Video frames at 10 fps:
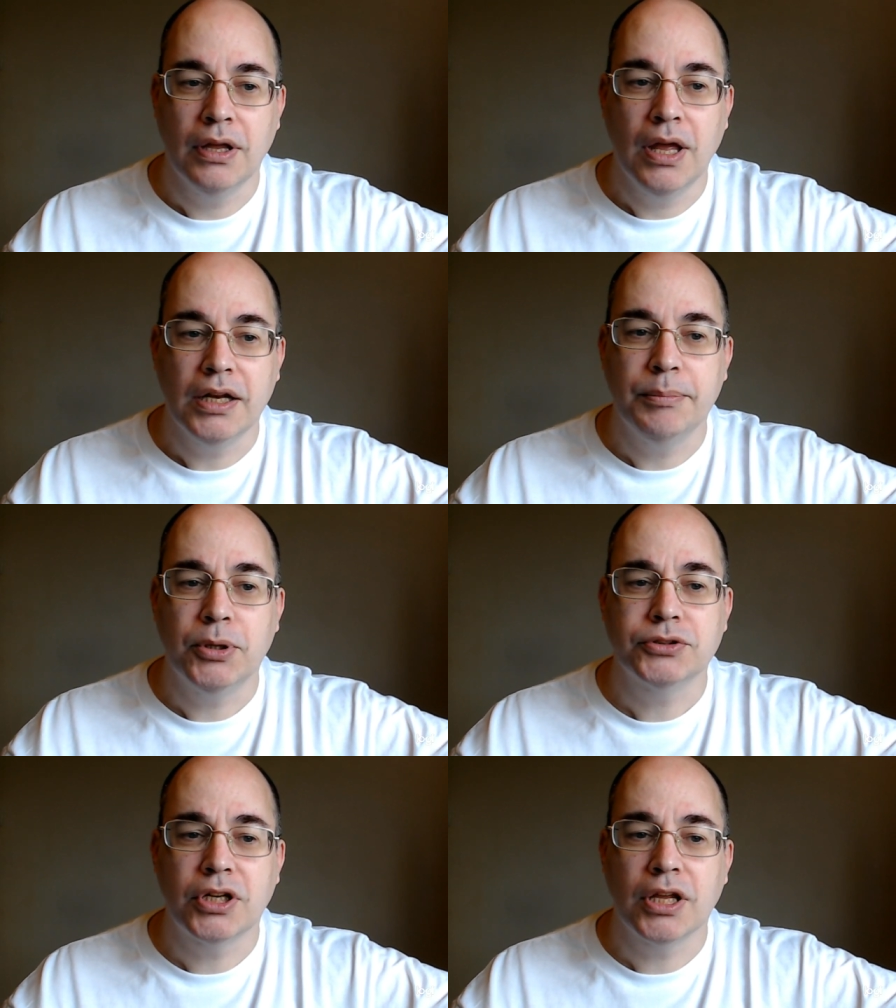
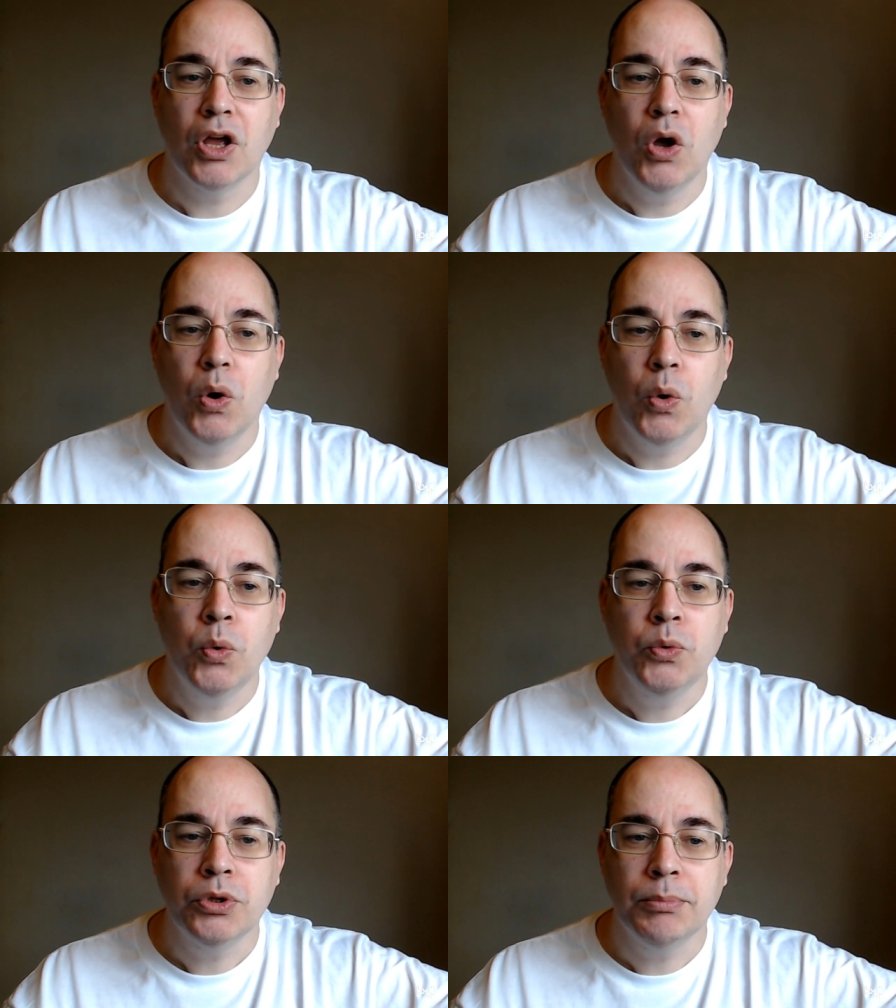depositing
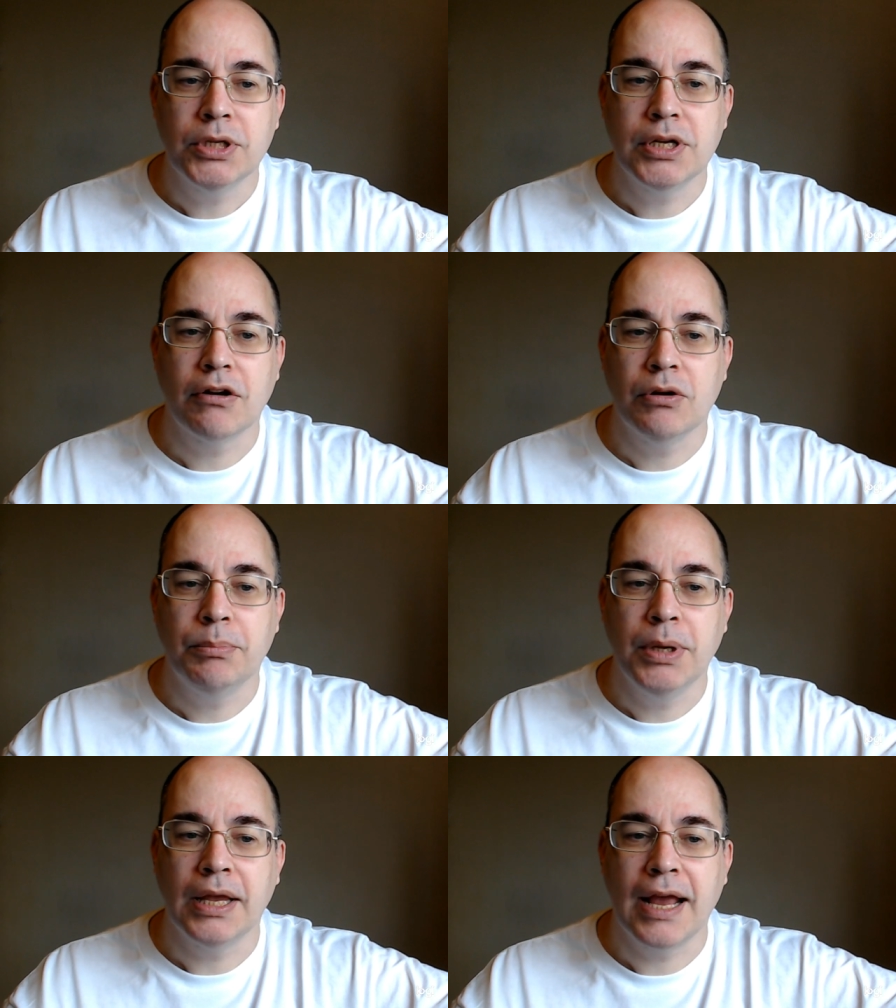all the material
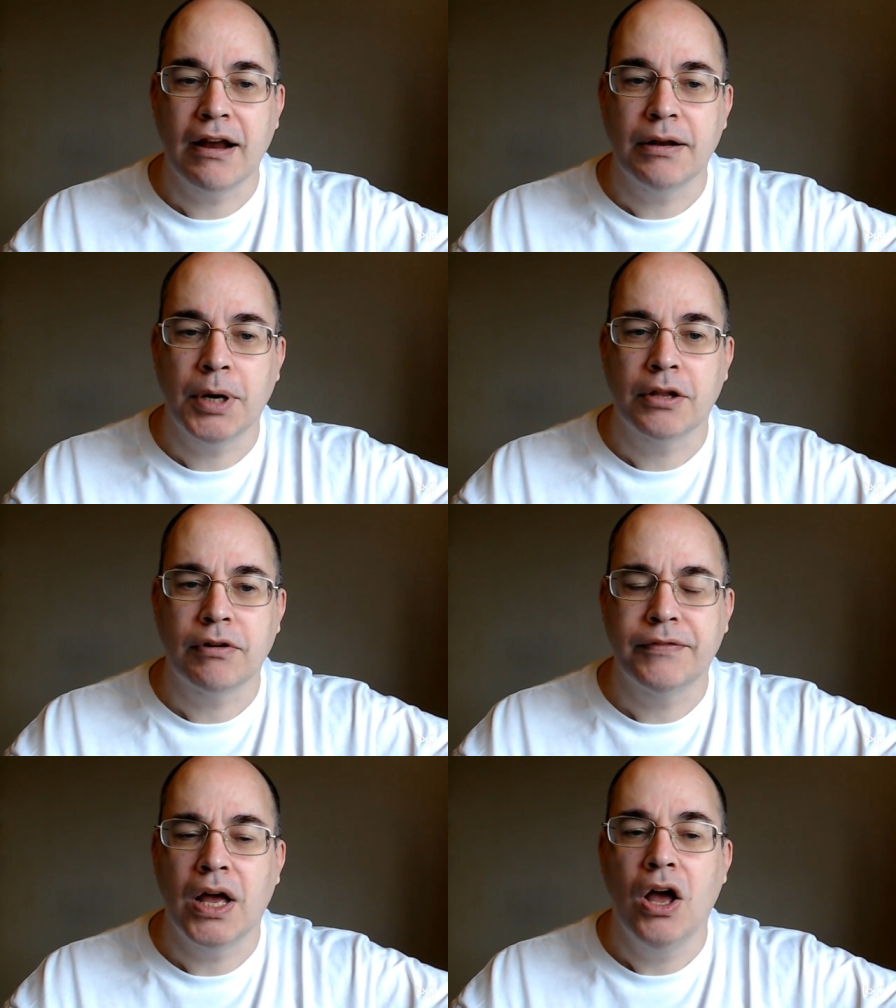being carried by the
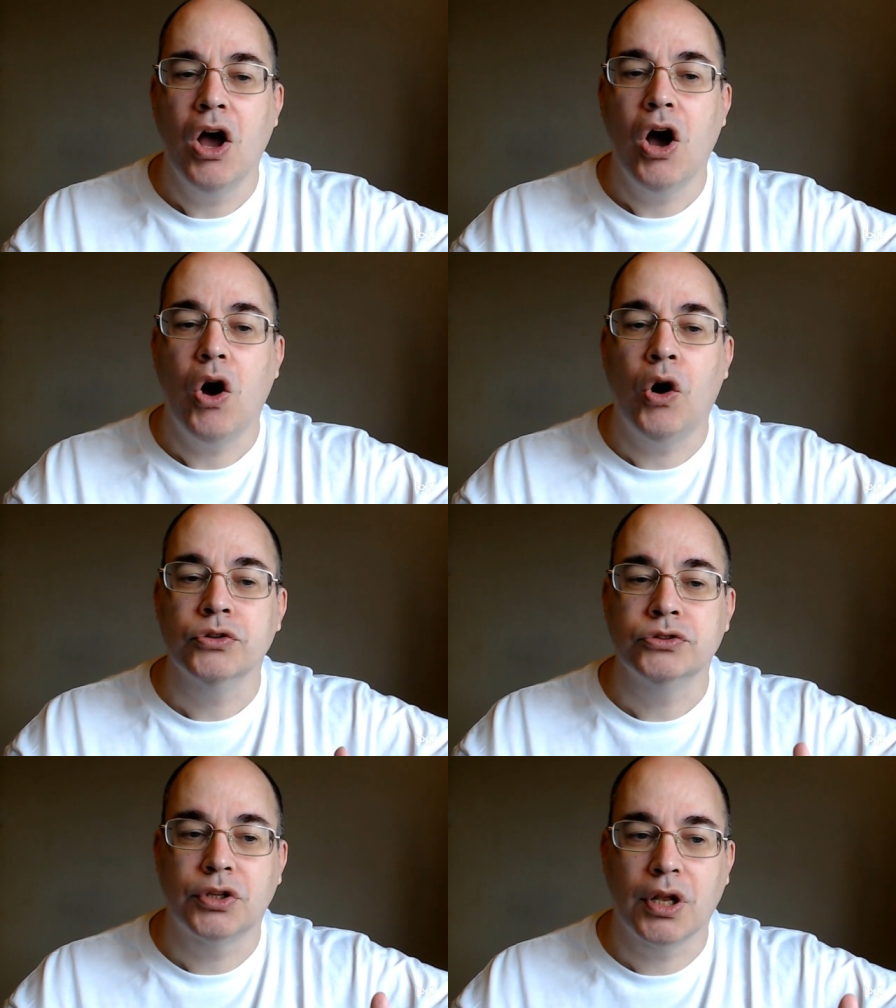river
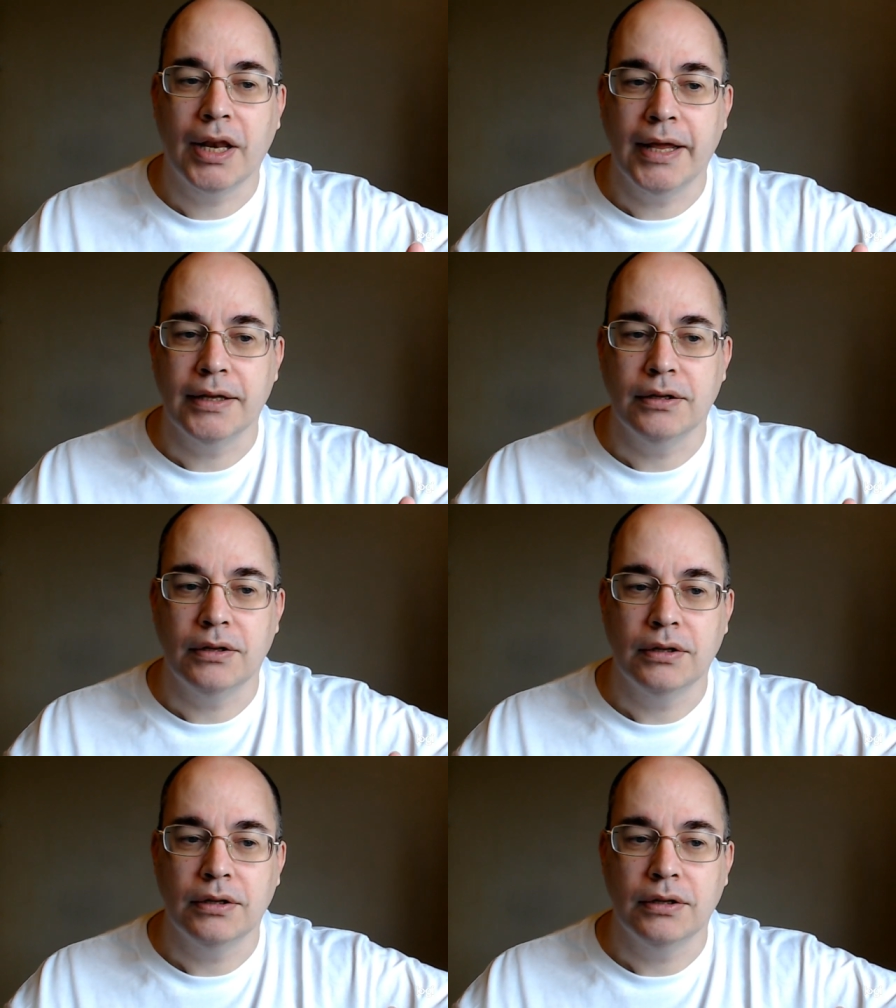onto the land.